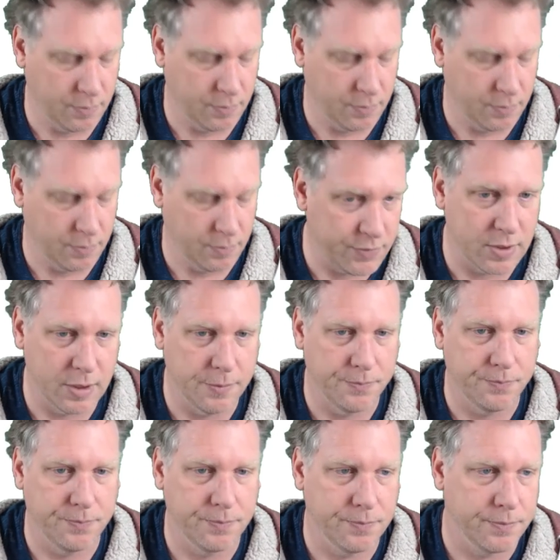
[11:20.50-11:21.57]
50.
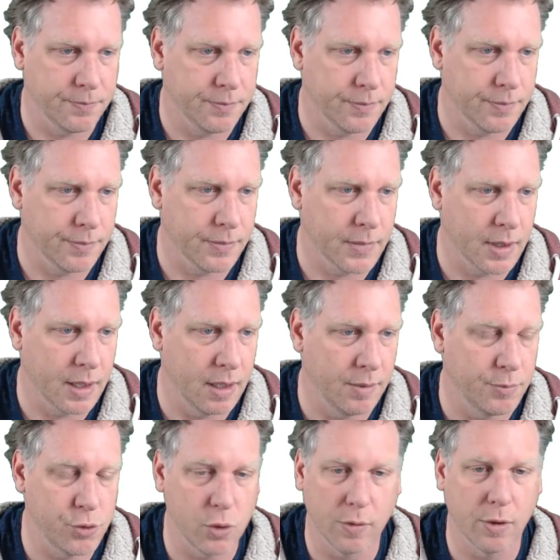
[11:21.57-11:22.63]

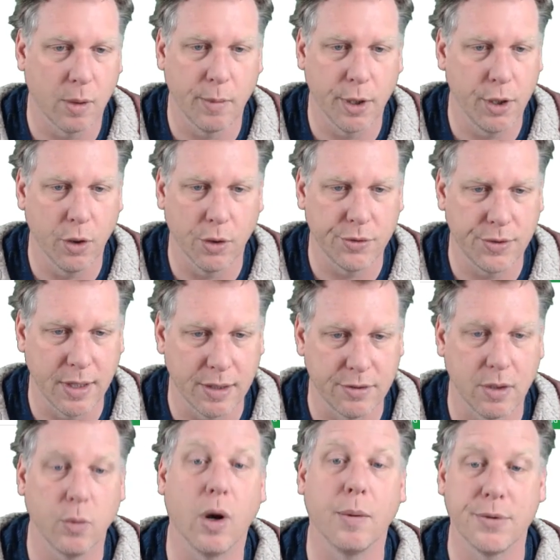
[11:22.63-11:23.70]
I'm sure I've got my knots there.
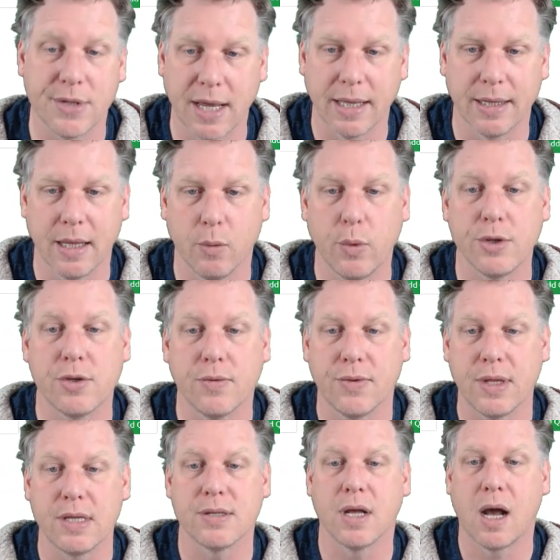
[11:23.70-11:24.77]
So what I'm saying there, which
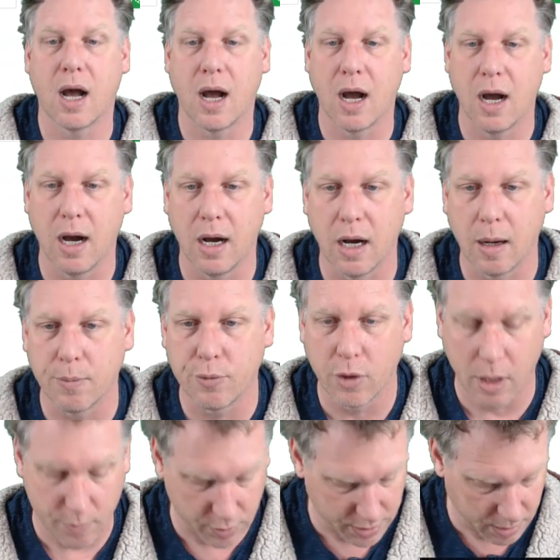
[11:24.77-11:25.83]
of these are
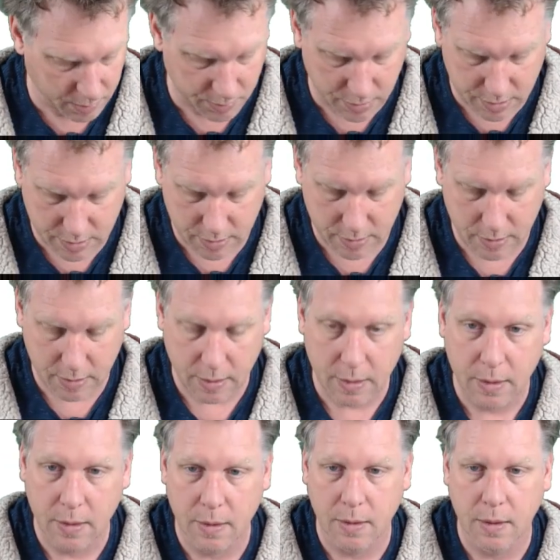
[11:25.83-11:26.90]
primary numbers?
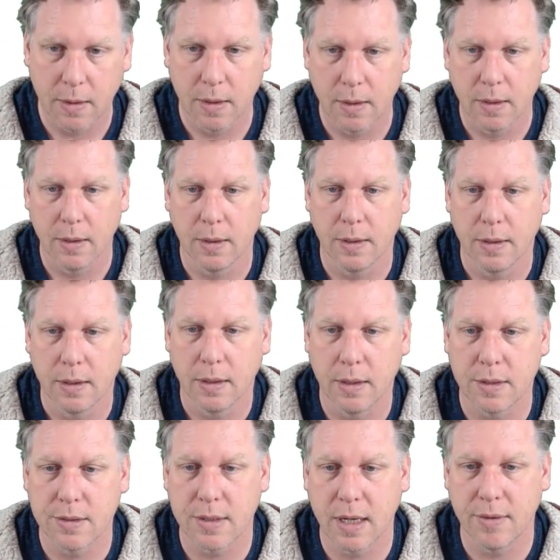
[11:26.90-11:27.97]

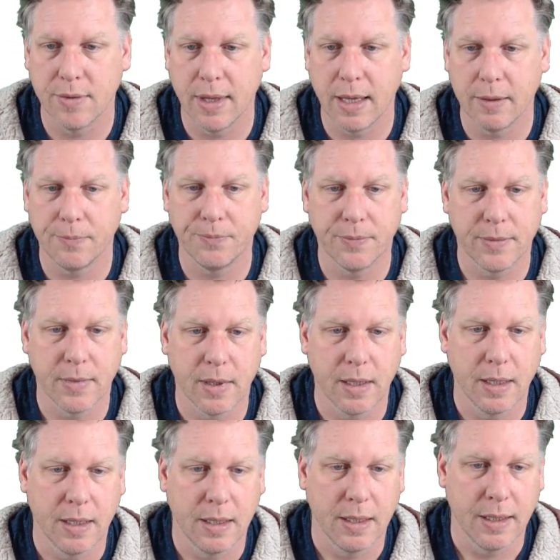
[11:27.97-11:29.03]
Let's save that.
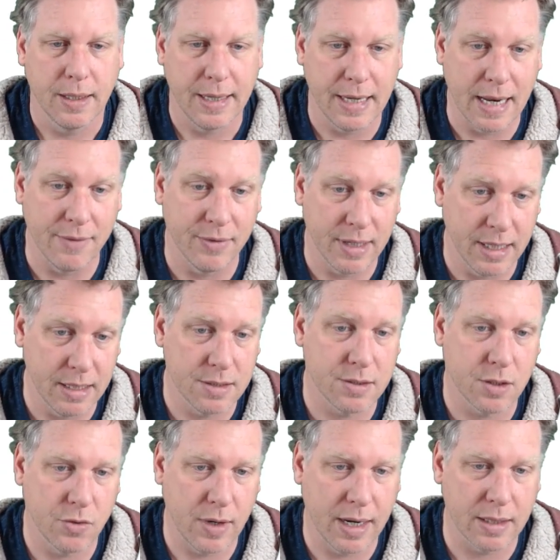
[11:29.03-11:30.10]
11
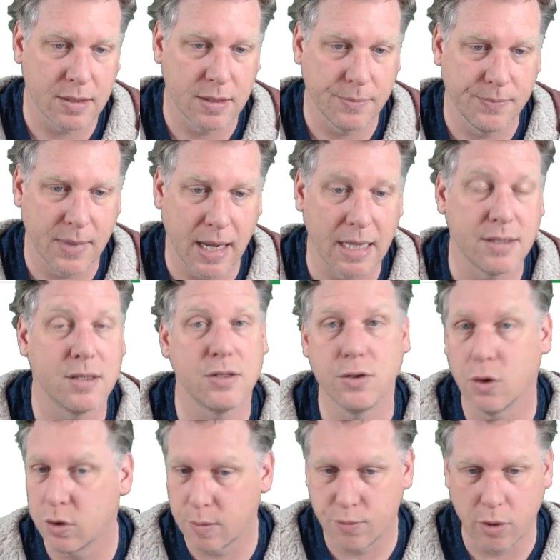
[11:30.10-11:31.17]
is correct. 8 is
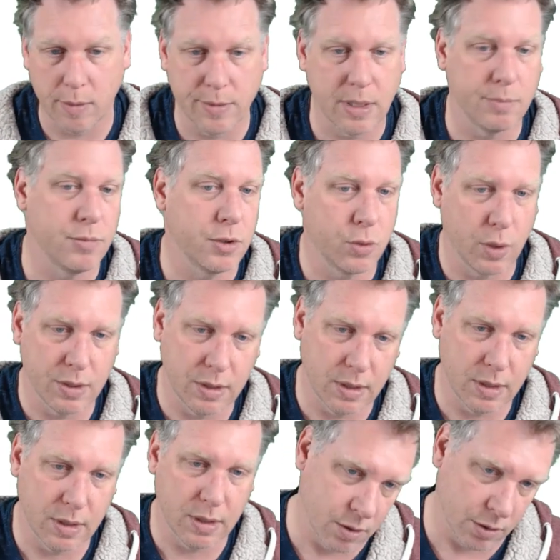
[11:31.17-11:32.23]
not a primary number.
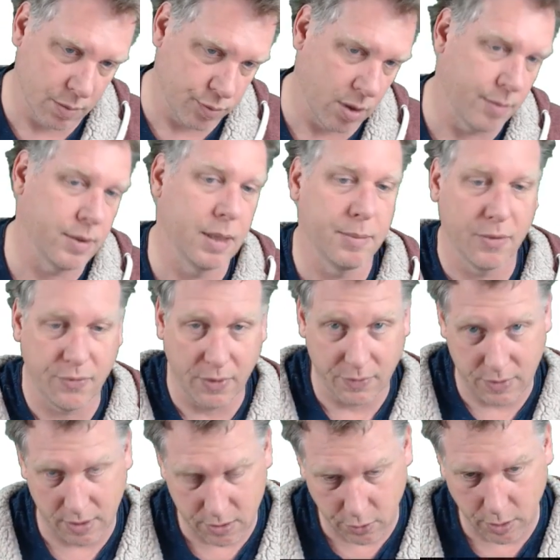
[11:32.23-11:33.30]
20 is not a primary number.
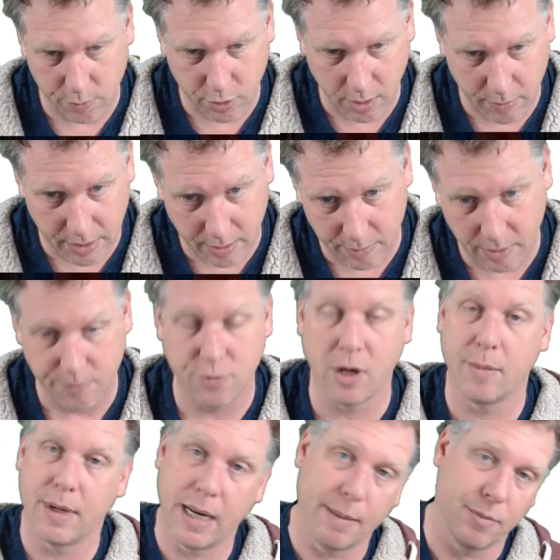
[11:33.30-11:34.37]
50 is not a primary number.
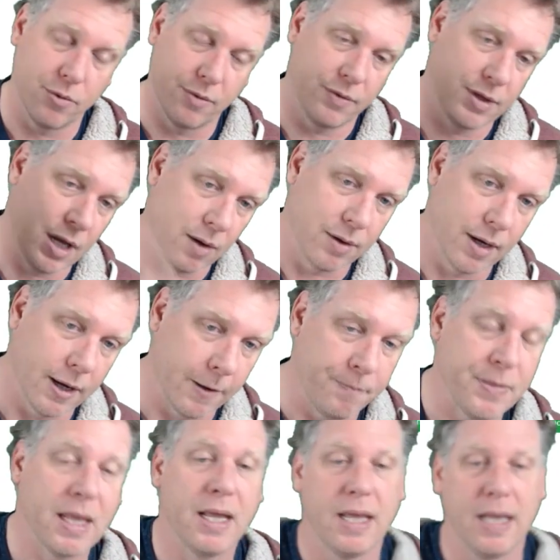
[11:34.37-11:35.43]
Primary number, if you don't know,